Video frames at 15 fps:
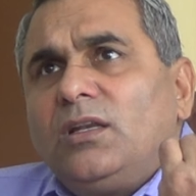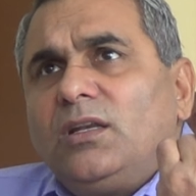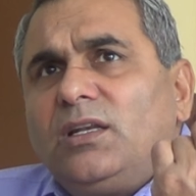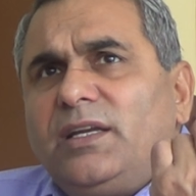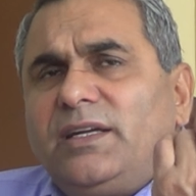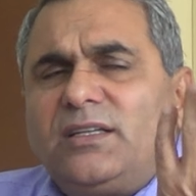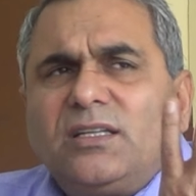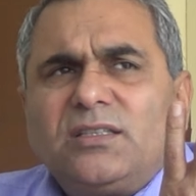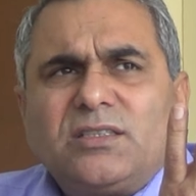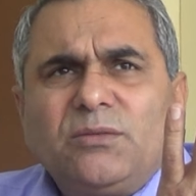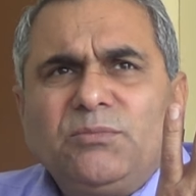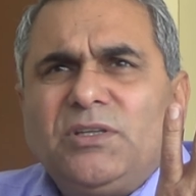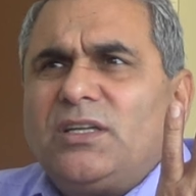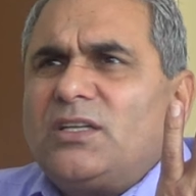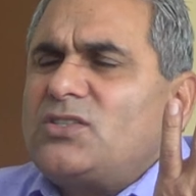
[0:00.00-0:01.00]
Later
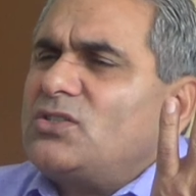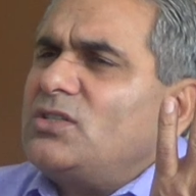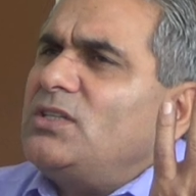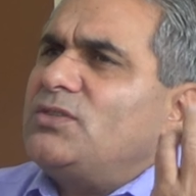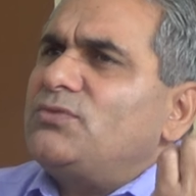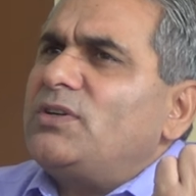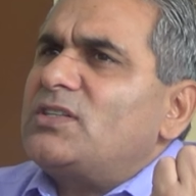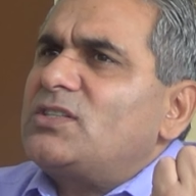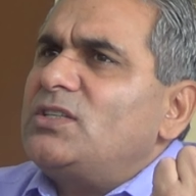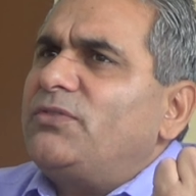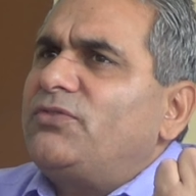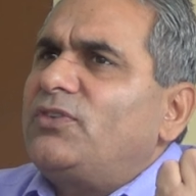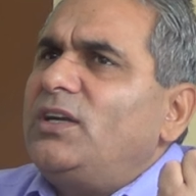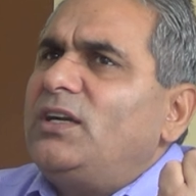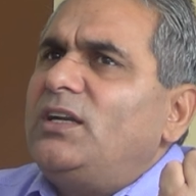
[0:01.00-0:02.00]
some industries were
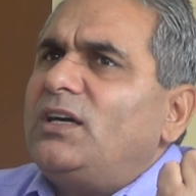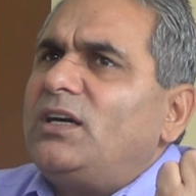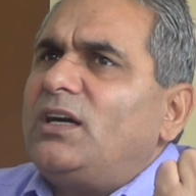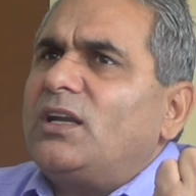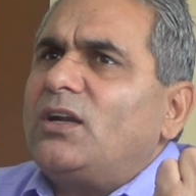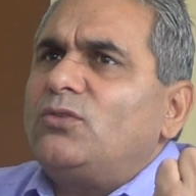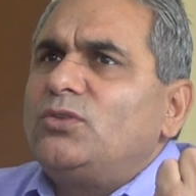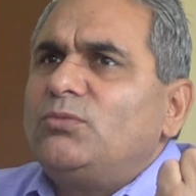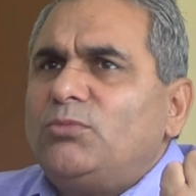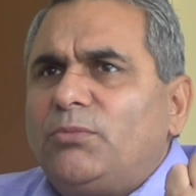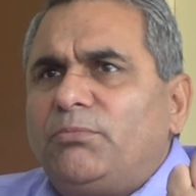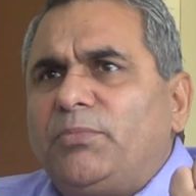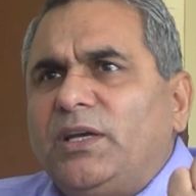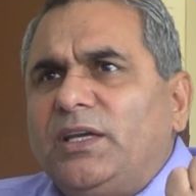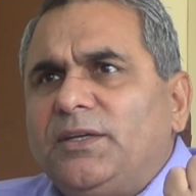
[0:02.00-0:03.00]
shifted around
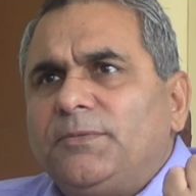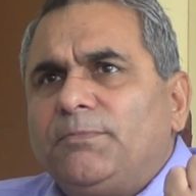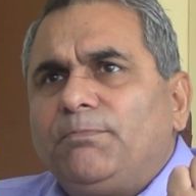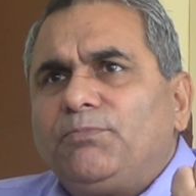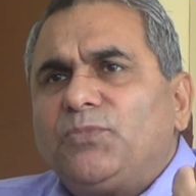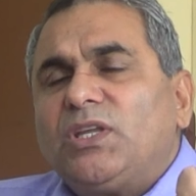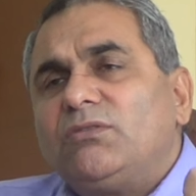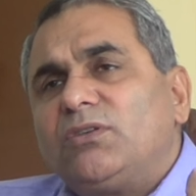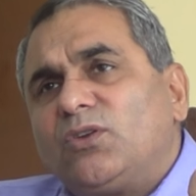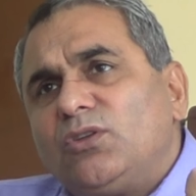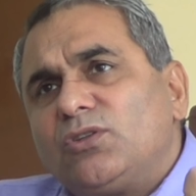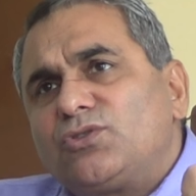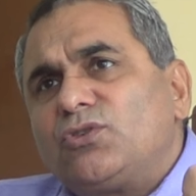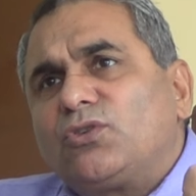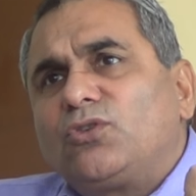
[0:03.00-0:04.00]
Mumbai. They were
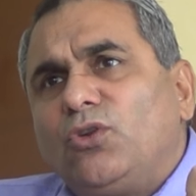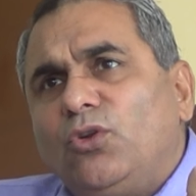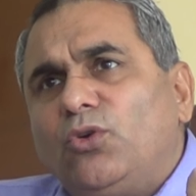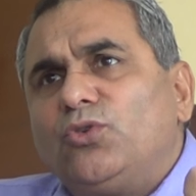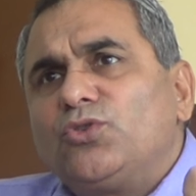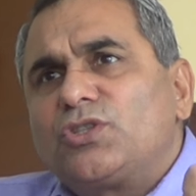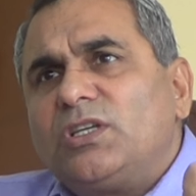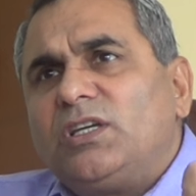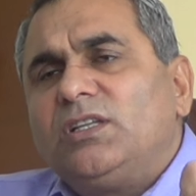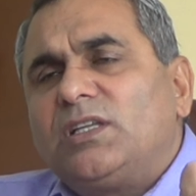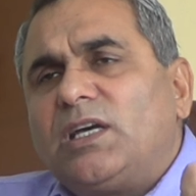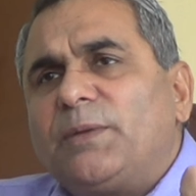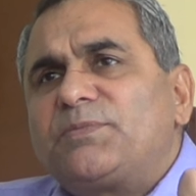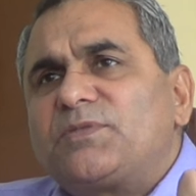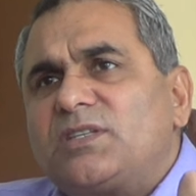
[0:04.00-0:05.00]
also closed in
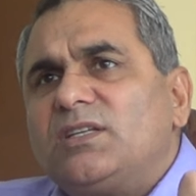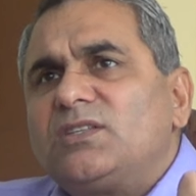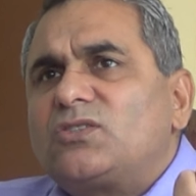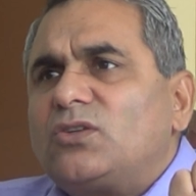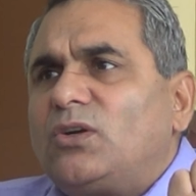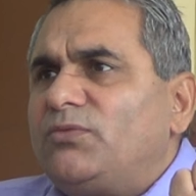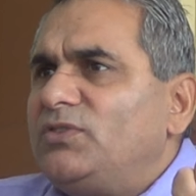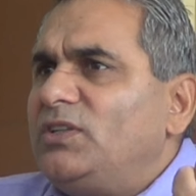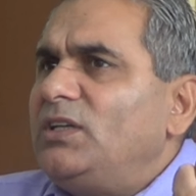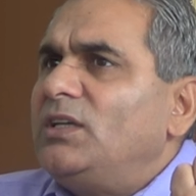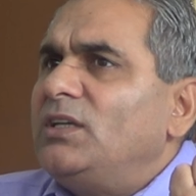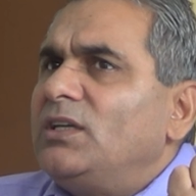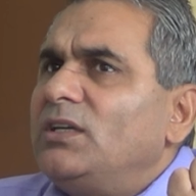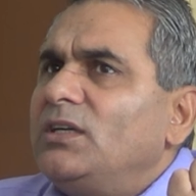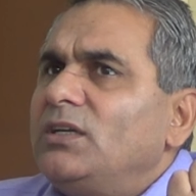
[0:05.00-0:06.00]
the absence of the
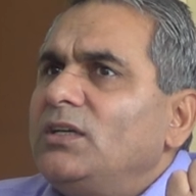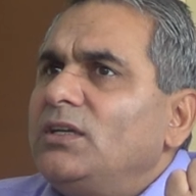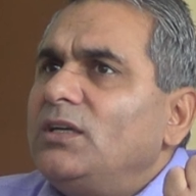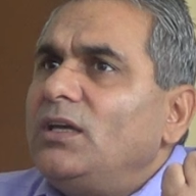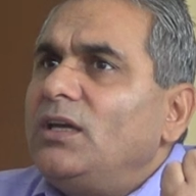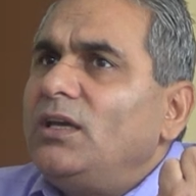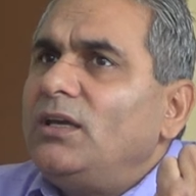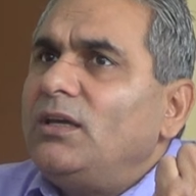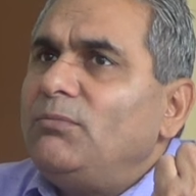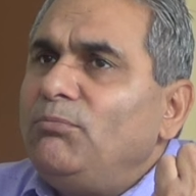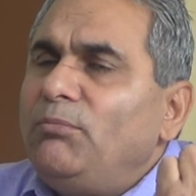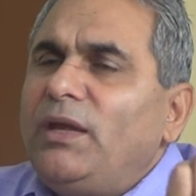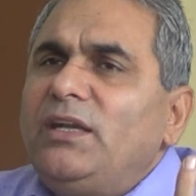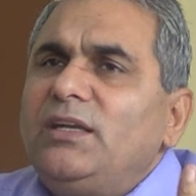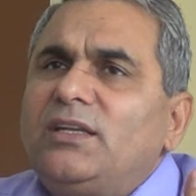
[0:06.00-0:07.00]

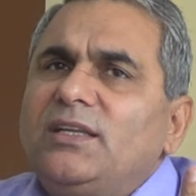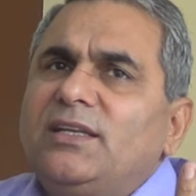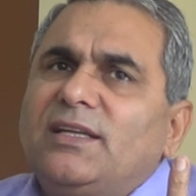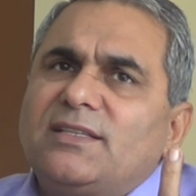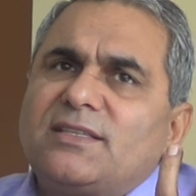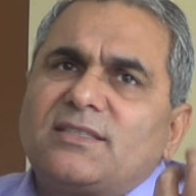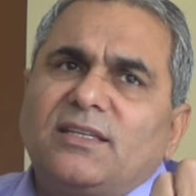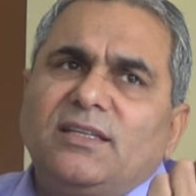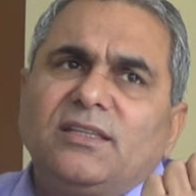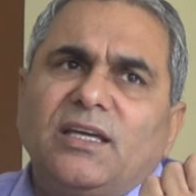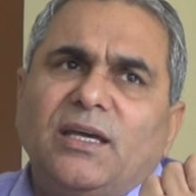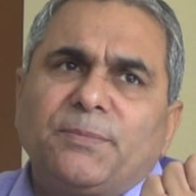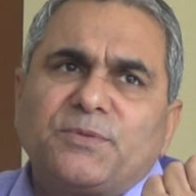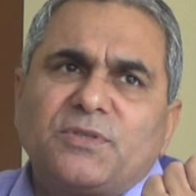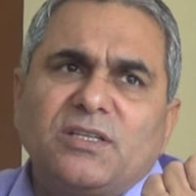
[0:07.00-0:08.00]
maintenance, in the
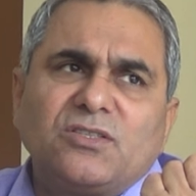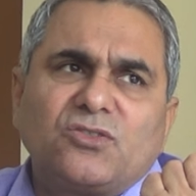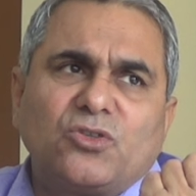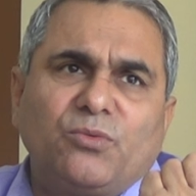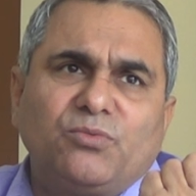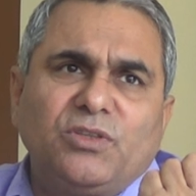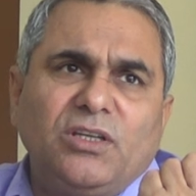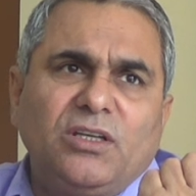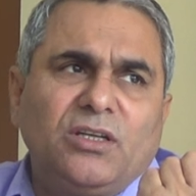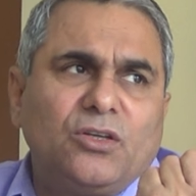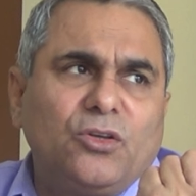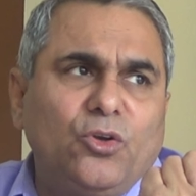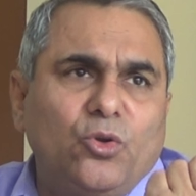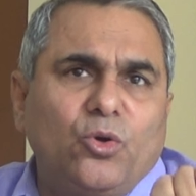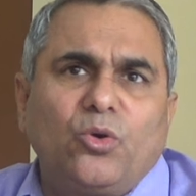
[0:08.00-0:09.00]
absence of the
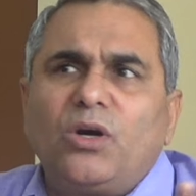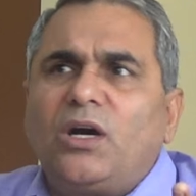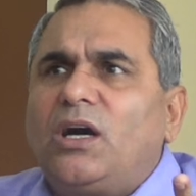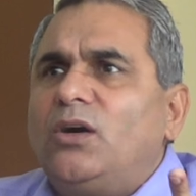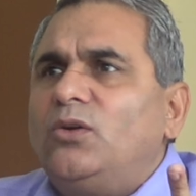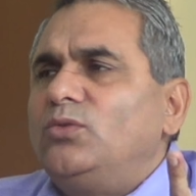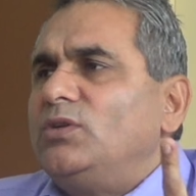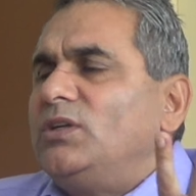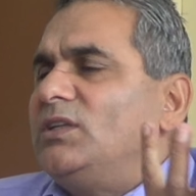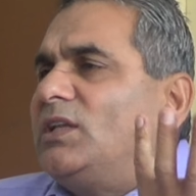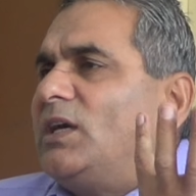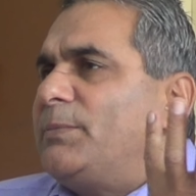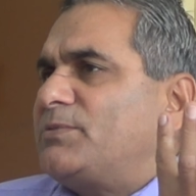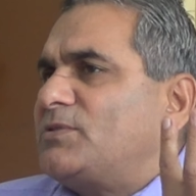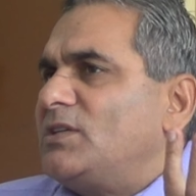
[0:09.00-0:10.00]
know-how, in the
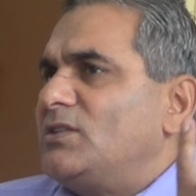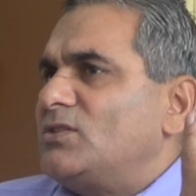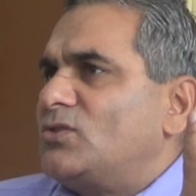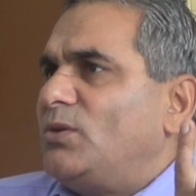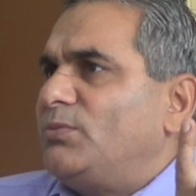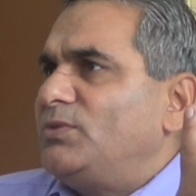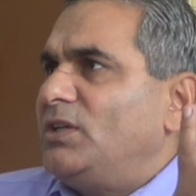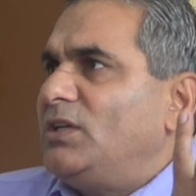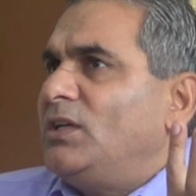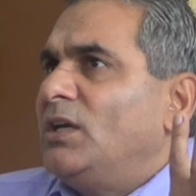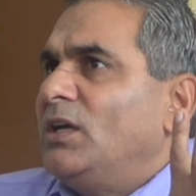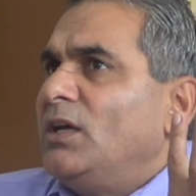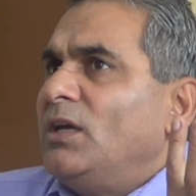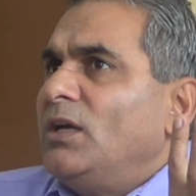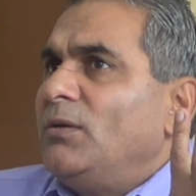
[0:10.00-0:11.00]
absence of the
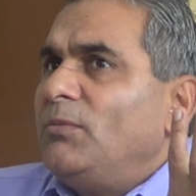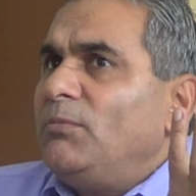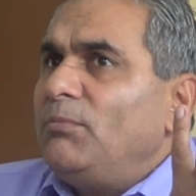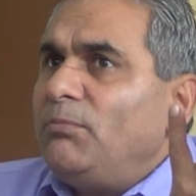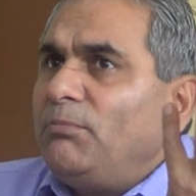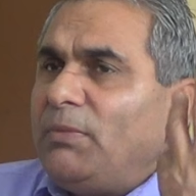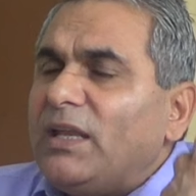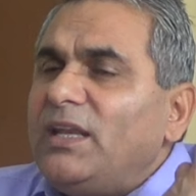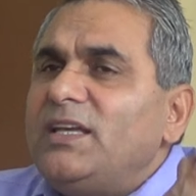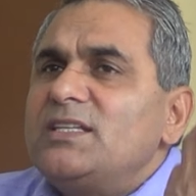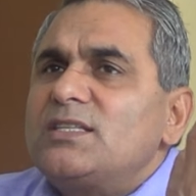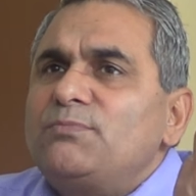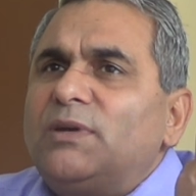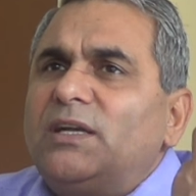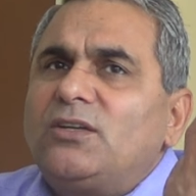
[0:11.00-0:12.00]

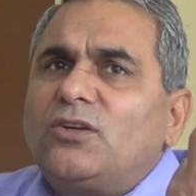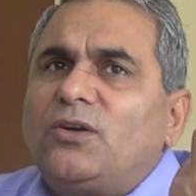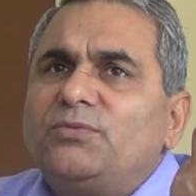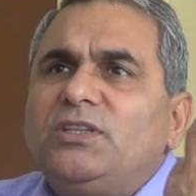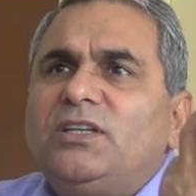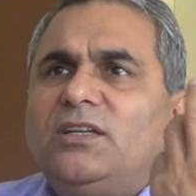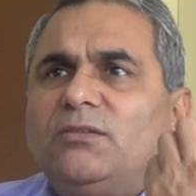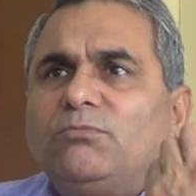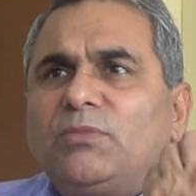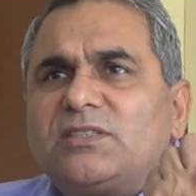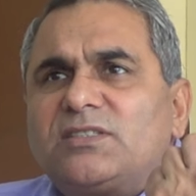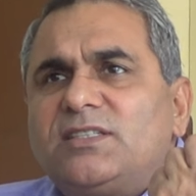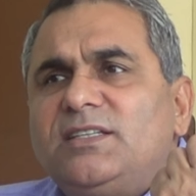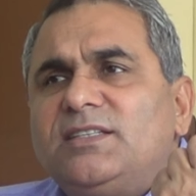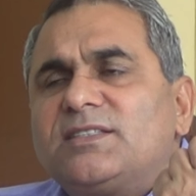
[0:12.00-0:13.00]
management of the
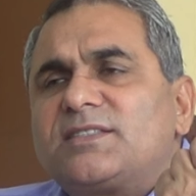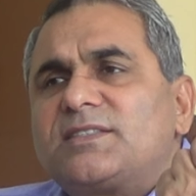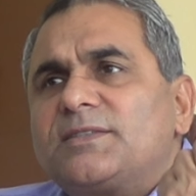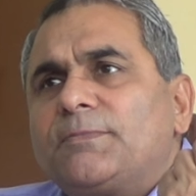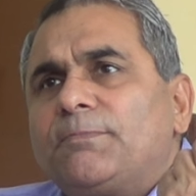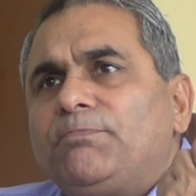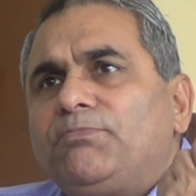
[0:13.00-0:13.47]
machines,